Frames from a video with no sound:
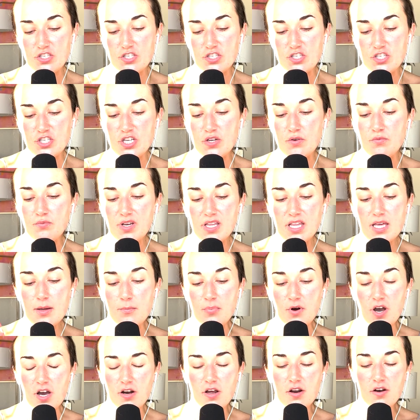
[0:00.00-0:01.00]
she really
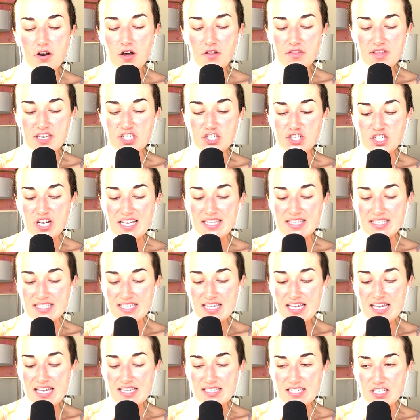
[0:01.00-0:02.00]
brought on all these Gen
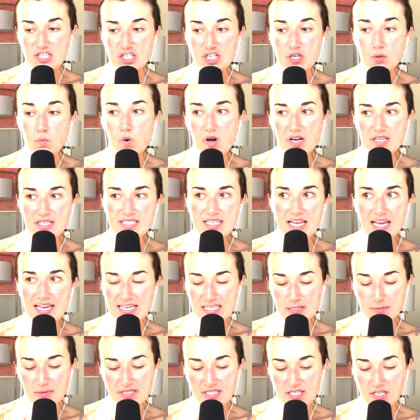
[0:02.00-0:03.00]
Zs and she wants that
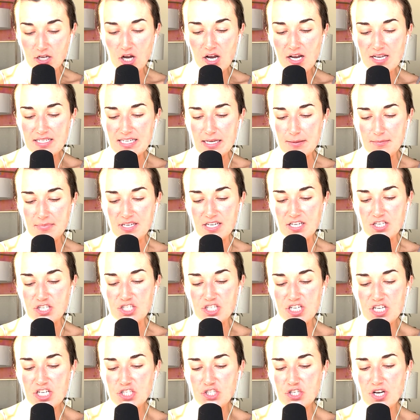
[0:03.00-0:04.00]
explicit content because
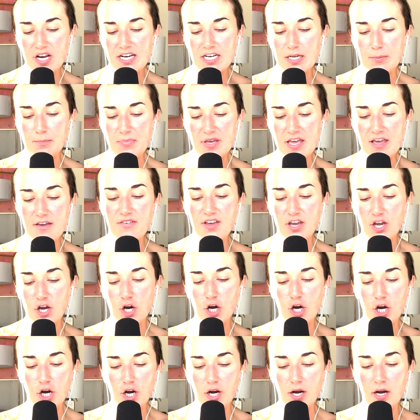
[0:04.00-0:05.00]
she's trying to pivot
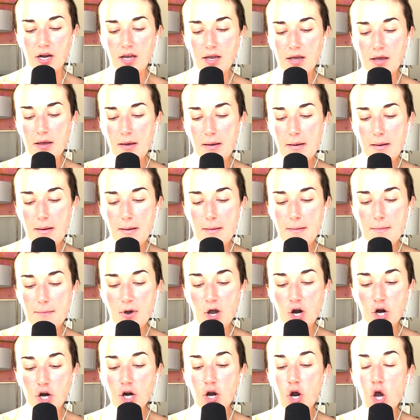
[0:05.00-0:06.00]
her
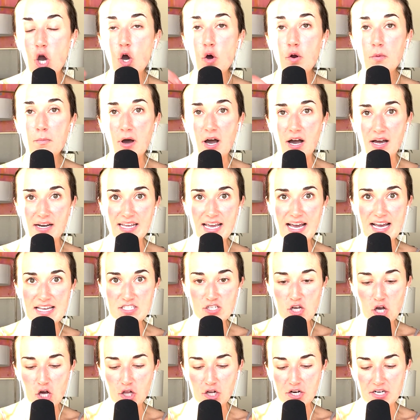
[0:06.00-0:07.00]
own podcast,
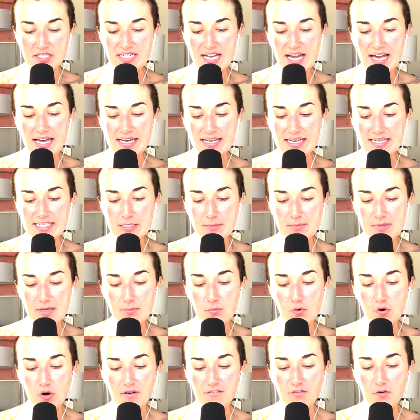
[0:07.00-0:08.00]
Call Her Daddy, to be
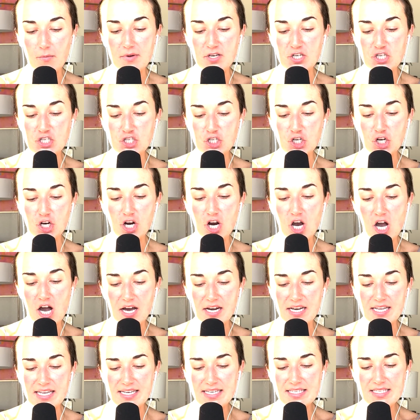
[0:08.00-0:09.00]
more of a mature
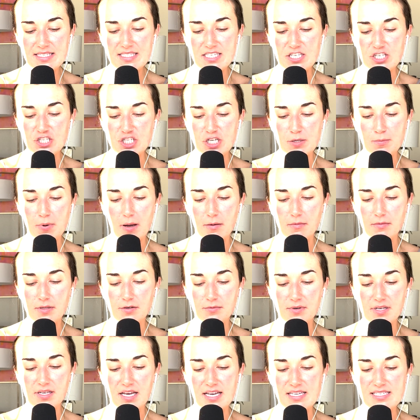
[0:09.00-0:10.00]
audience. And she probably
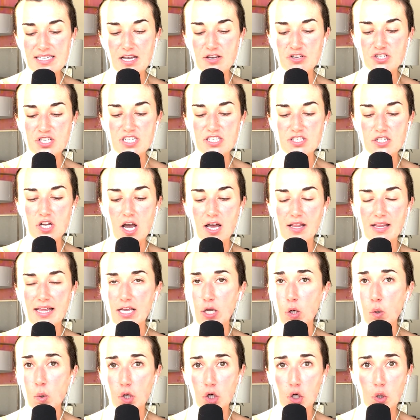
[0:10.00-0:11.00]
realized how she's not like
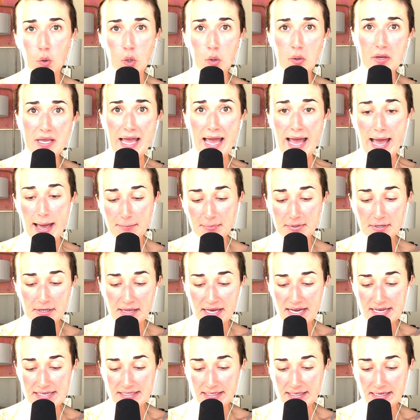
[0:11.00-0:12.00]
quote unquote
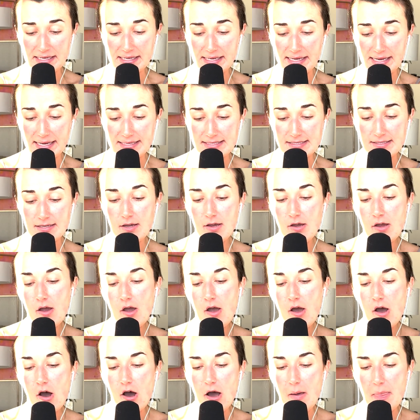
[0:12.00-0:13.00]
capitalizing, I guess,
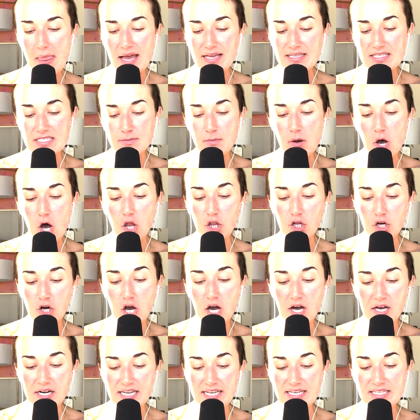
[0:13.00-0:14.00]
on that smaller
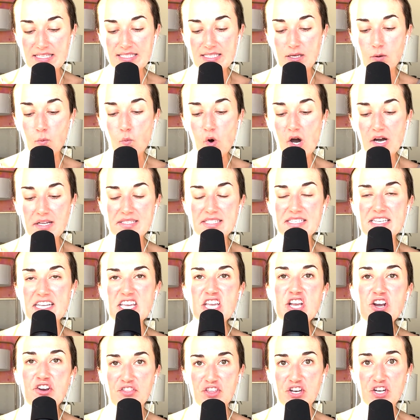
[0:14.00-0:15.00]
audience that wants to
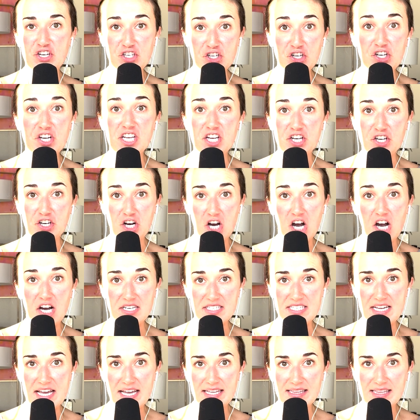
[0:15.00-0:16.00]
hear the dirtier
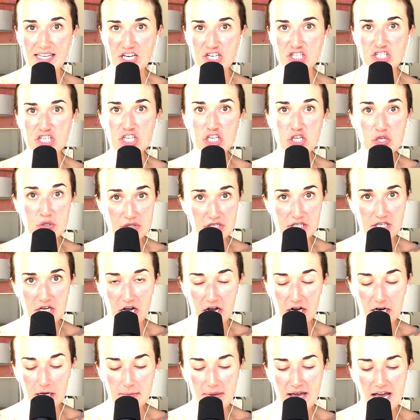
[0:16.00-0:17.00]
content like she used to
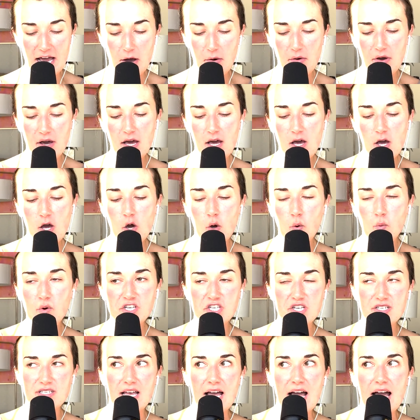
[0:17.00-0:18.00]
talk about,
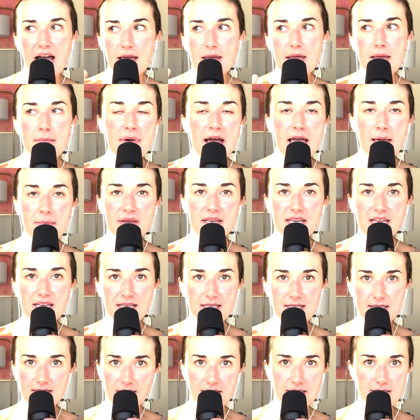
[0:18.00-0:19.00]
which is, in my opinion,
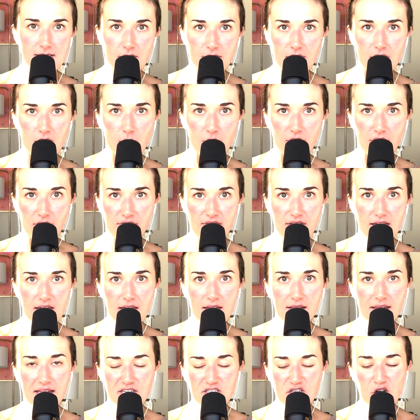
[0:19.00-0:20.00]
it's like so not worth
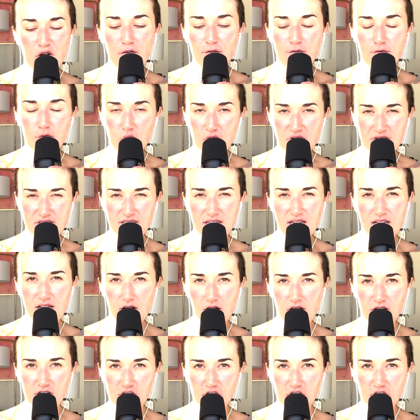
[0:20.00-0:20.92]
it. Like don't force it on